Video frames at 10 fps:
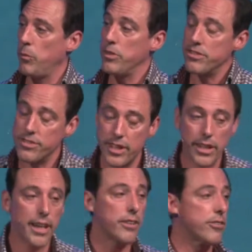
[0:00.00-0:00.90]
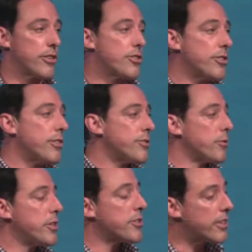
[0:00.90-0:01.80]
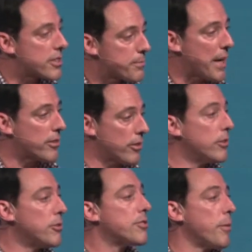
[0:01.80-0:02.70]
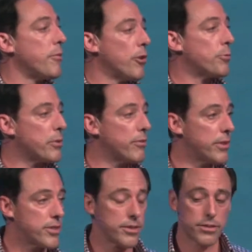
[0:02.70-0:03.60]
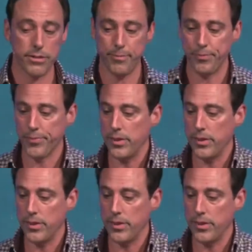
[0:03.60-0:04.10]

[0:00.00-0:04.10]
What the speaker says: And we sin against our children, we should expect to lose some of those privileges.